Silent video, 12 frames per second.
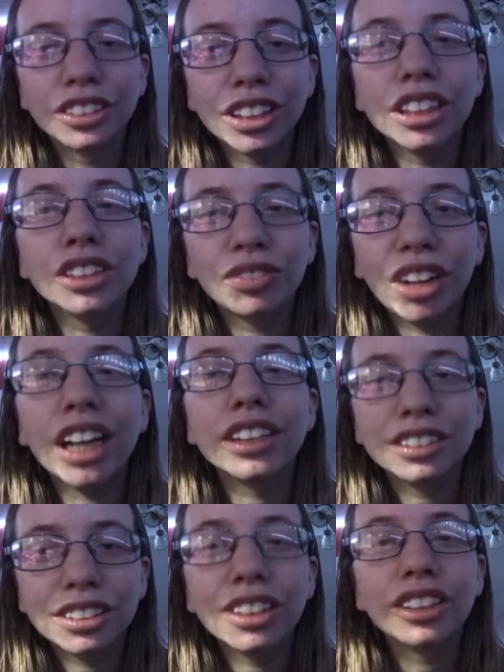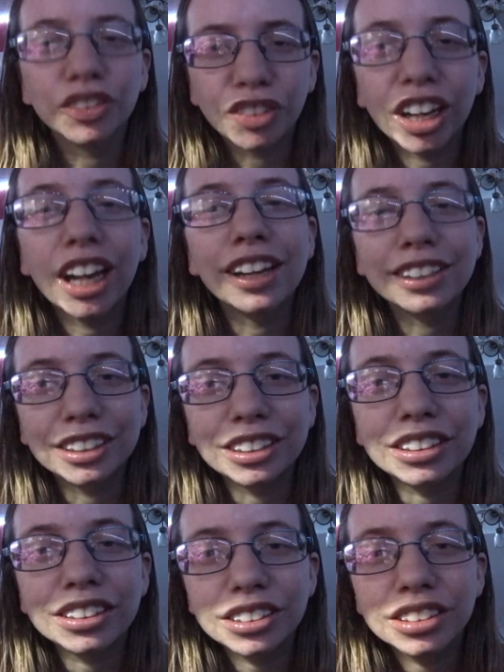Grinch might steal your
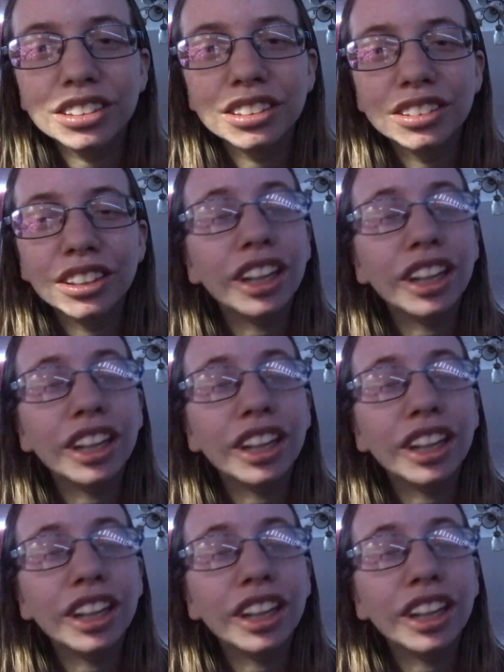presents